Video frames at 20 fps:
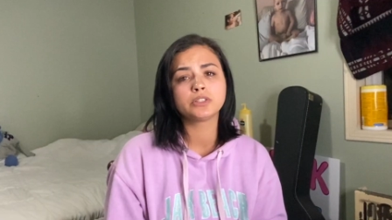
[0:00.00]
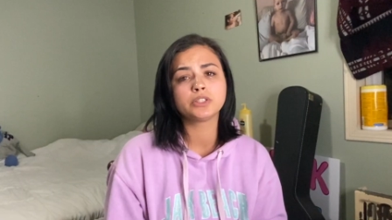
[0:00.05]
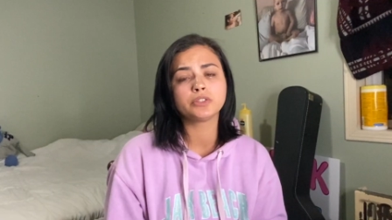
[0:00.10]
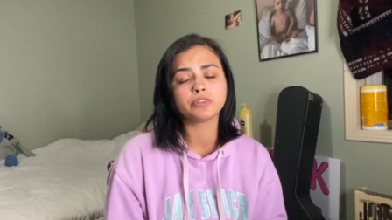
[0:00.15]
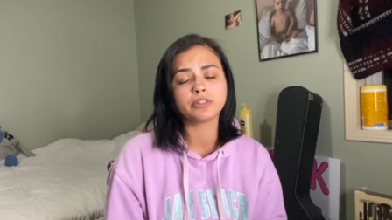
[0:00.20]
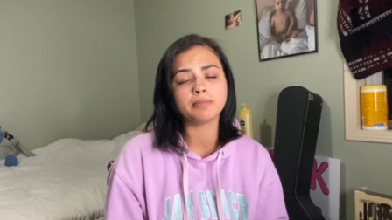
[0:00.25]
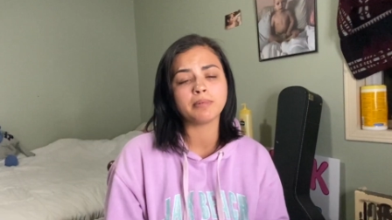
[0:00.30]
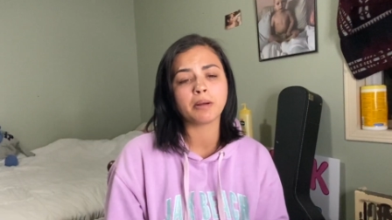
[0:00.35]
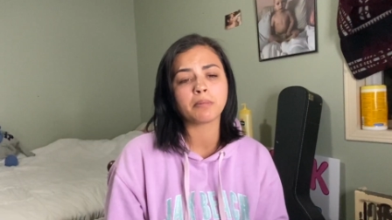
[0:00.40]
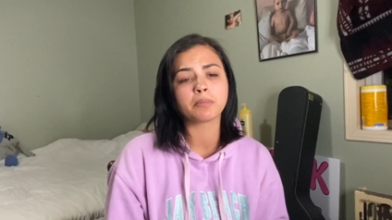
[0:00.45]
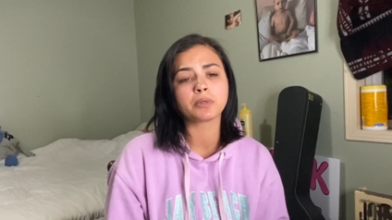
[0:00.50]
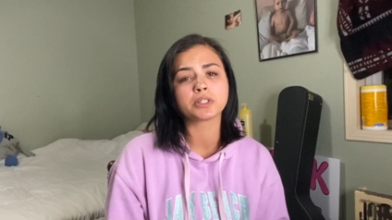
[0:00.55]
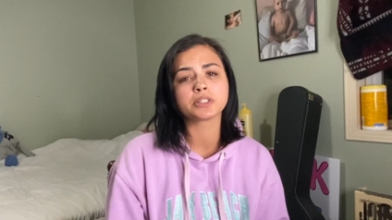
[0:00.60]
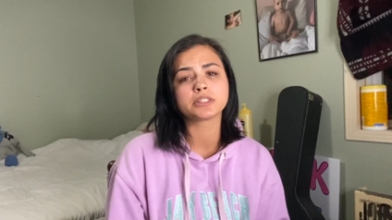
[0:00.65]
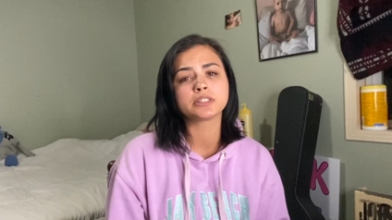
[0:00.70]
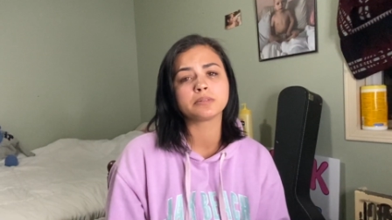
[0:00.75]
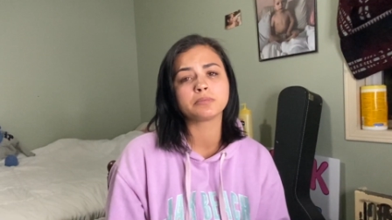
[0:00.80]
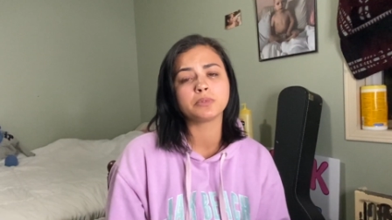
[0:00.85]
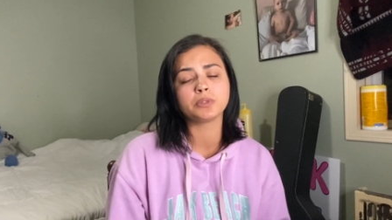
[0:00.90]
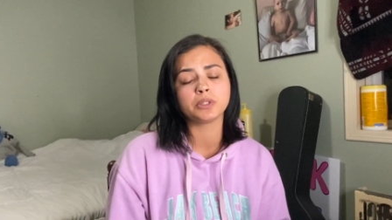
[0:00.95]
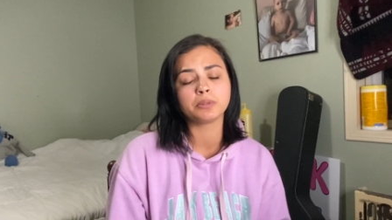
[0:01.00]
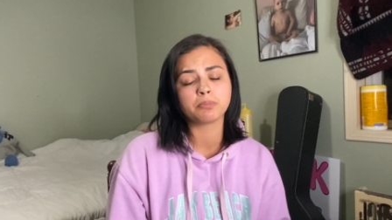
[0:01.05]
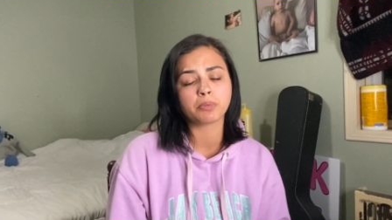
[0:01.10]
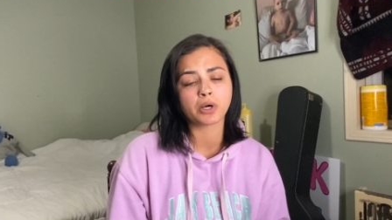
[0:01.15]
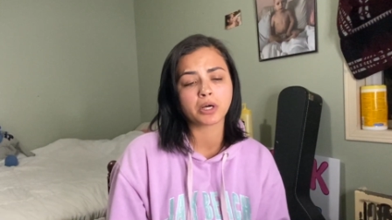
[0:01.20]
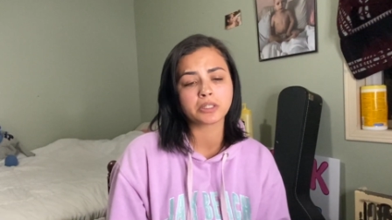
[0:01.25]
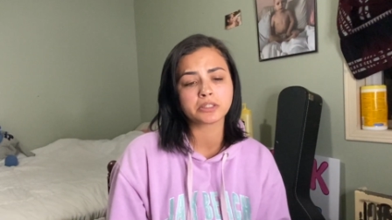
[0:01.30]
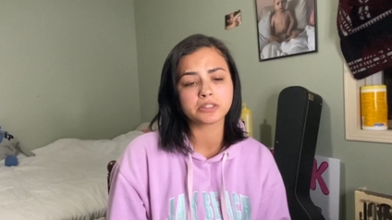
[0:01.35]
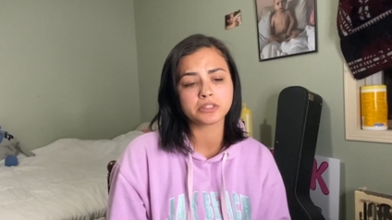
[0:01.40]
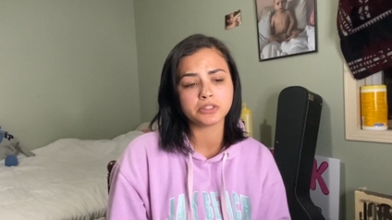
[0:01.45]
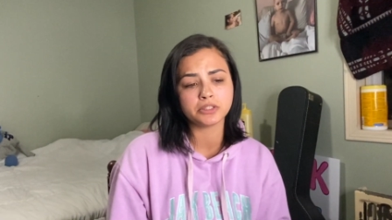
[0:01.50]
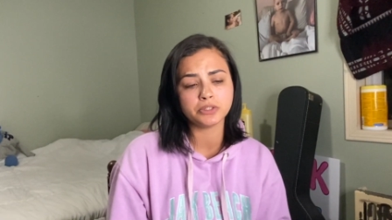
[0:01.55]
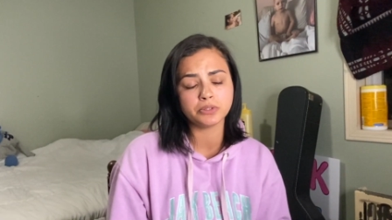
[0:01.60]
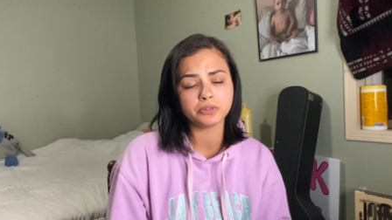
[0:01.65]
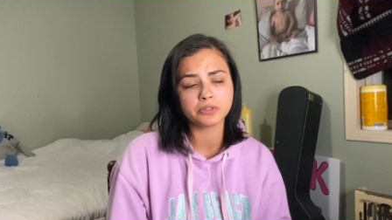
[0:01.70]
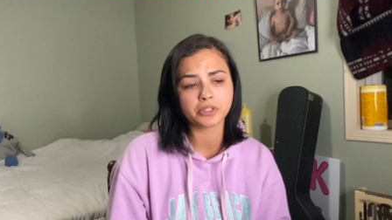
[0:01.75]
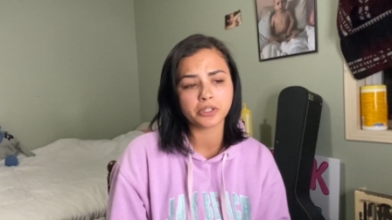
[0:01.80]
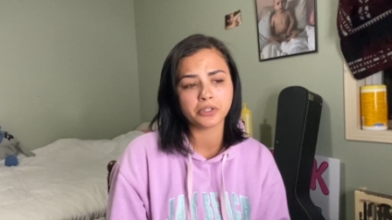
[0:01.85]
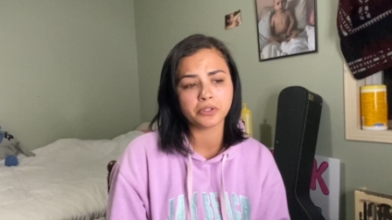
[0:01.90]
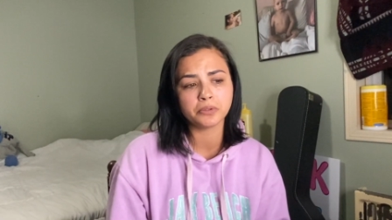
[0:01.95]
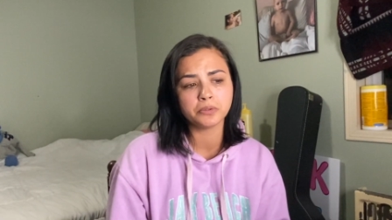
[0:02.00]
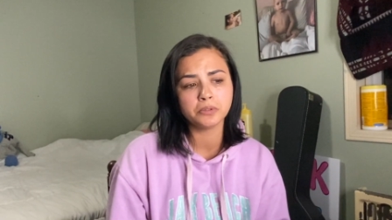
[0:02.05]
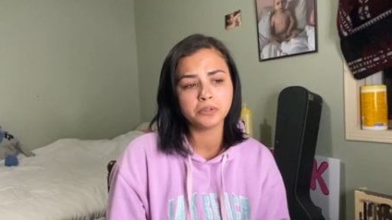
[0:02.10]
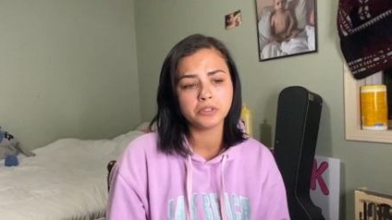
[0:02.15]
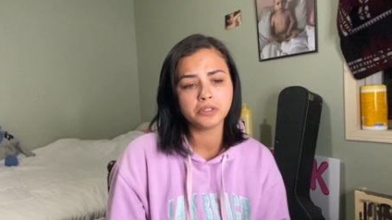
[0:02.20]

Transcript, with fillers: to remember some good parts too, though.